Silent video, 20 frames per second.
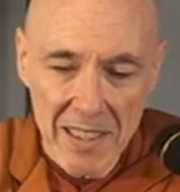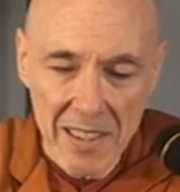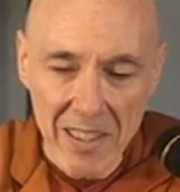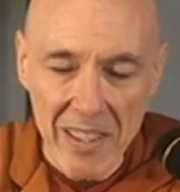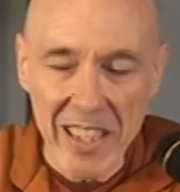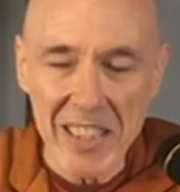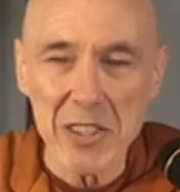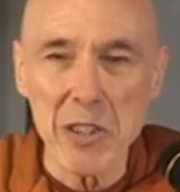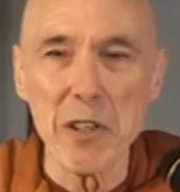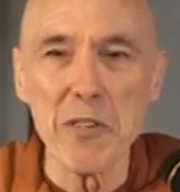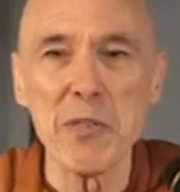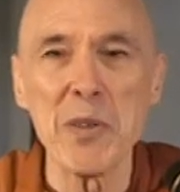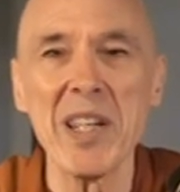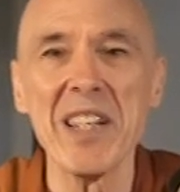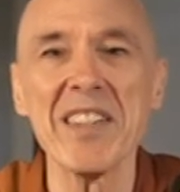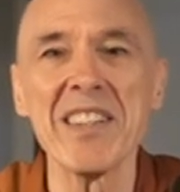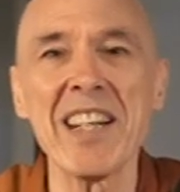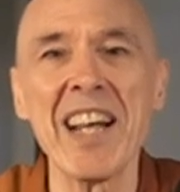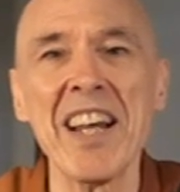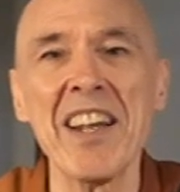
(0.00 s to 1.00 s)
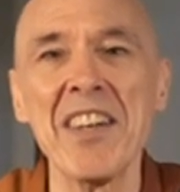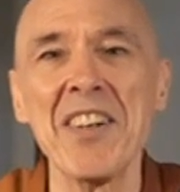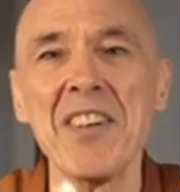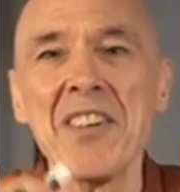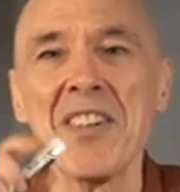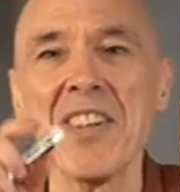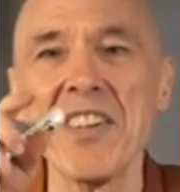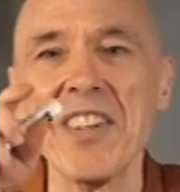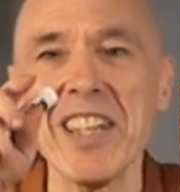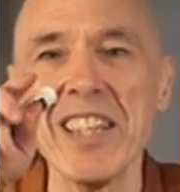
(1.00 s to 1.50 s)
Okay, so if we
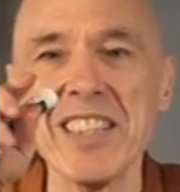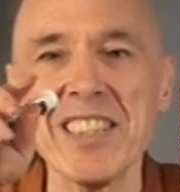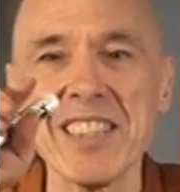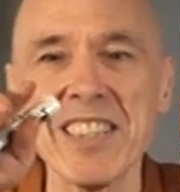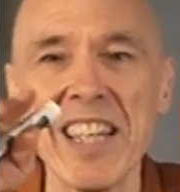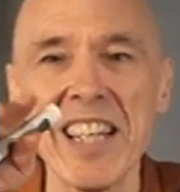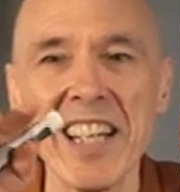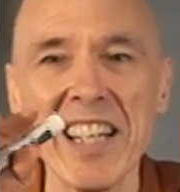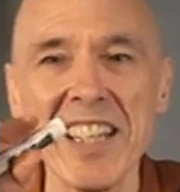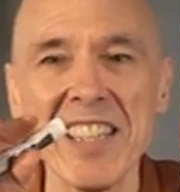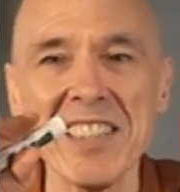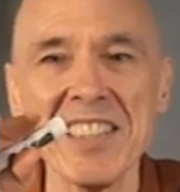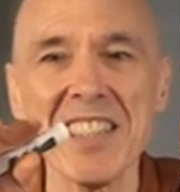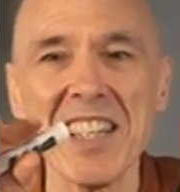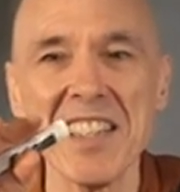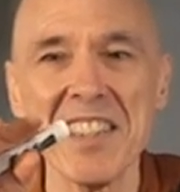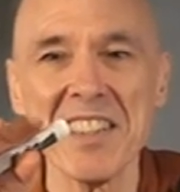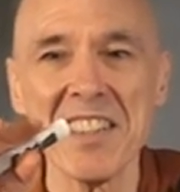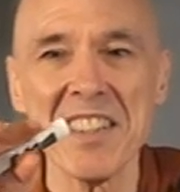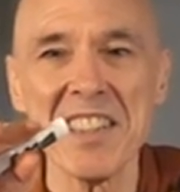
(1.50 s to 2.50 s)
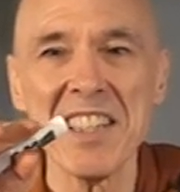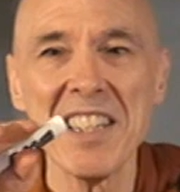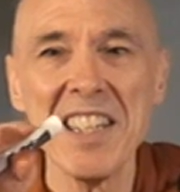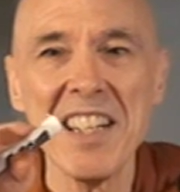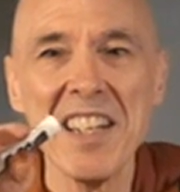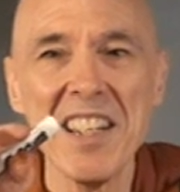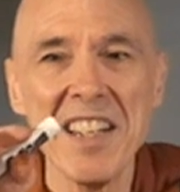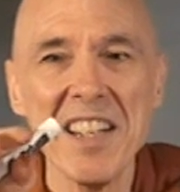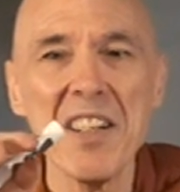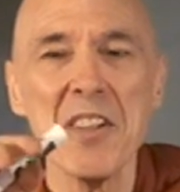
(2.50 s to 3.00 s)
attend to these things that are
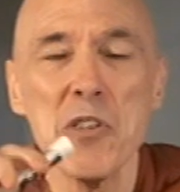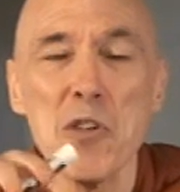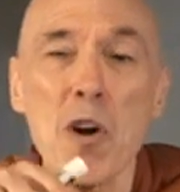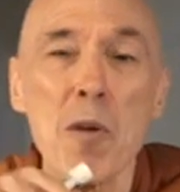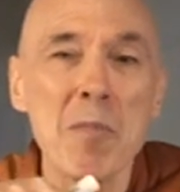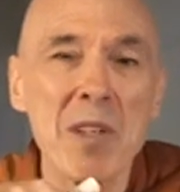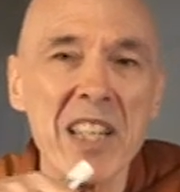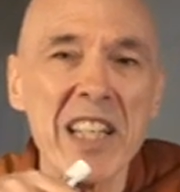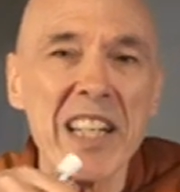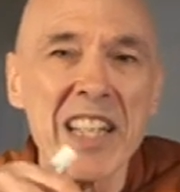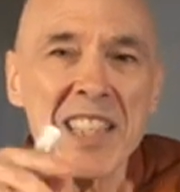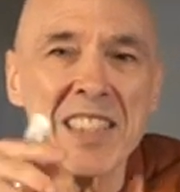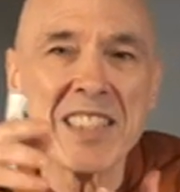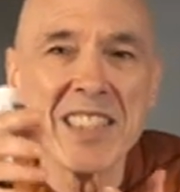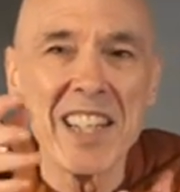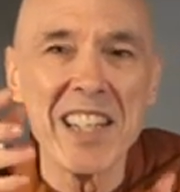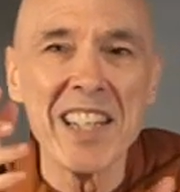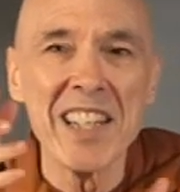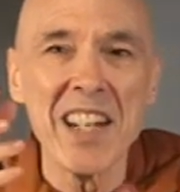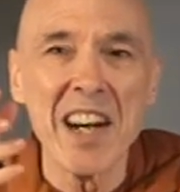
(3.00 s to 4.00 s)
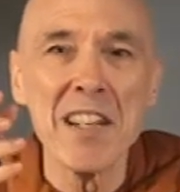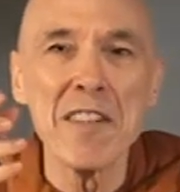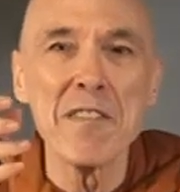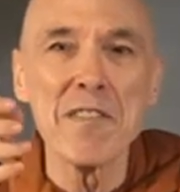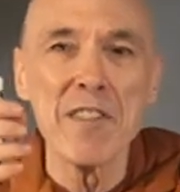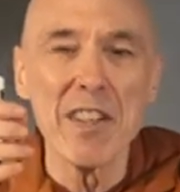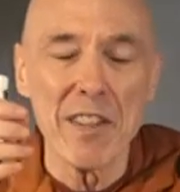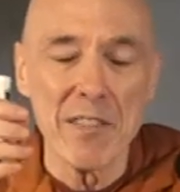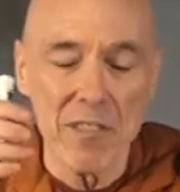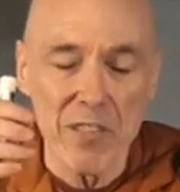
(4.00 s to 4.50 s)
normally considered
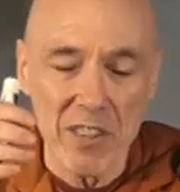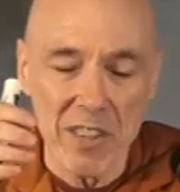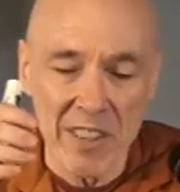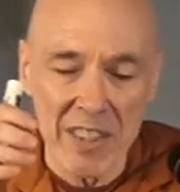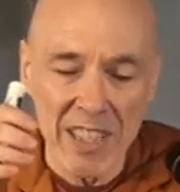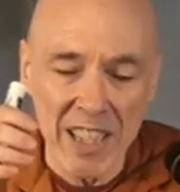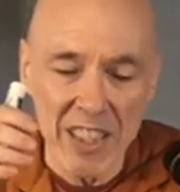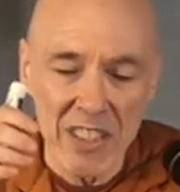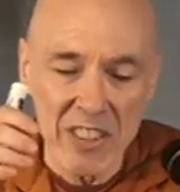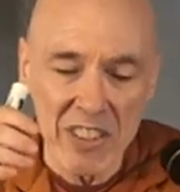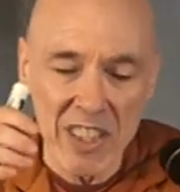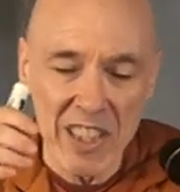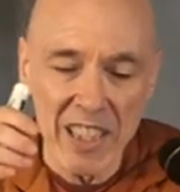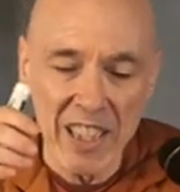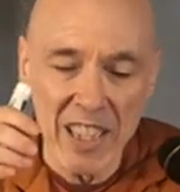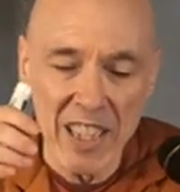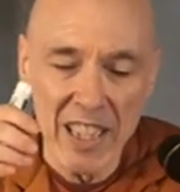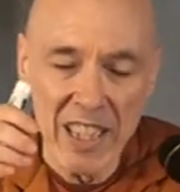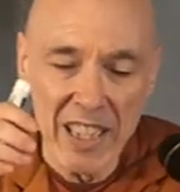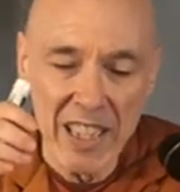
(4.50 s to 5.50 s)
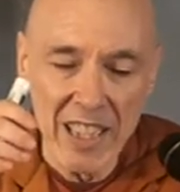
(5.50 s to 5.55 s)
unfit for attention,